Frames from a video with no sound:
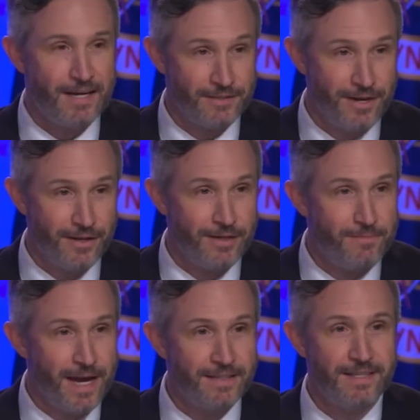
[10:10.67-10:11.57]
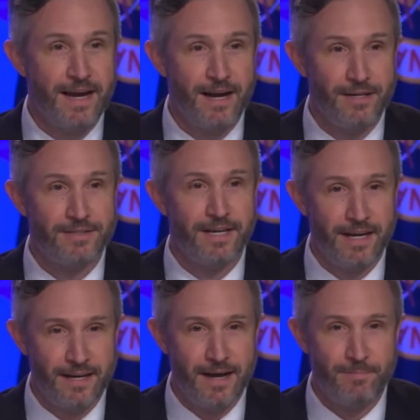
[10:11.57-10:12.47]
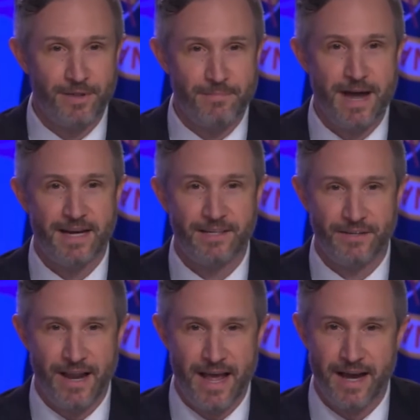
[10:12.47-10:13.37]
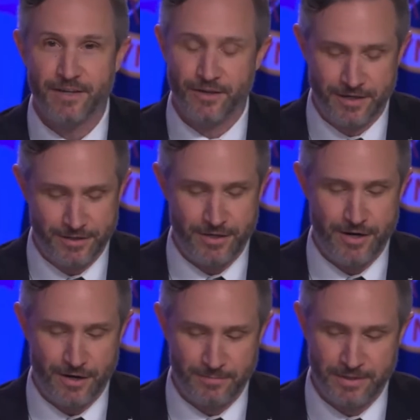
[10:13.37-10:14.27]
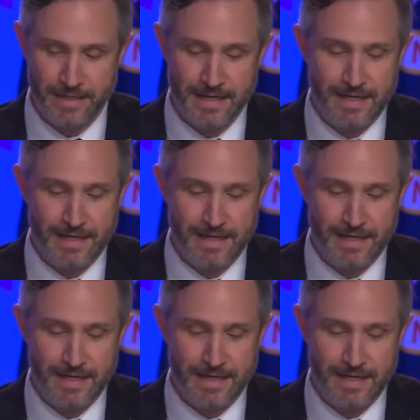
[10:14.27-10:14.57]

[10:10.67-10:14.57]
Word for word: of song that makes the hair stand up on the back of your neck or on your arms.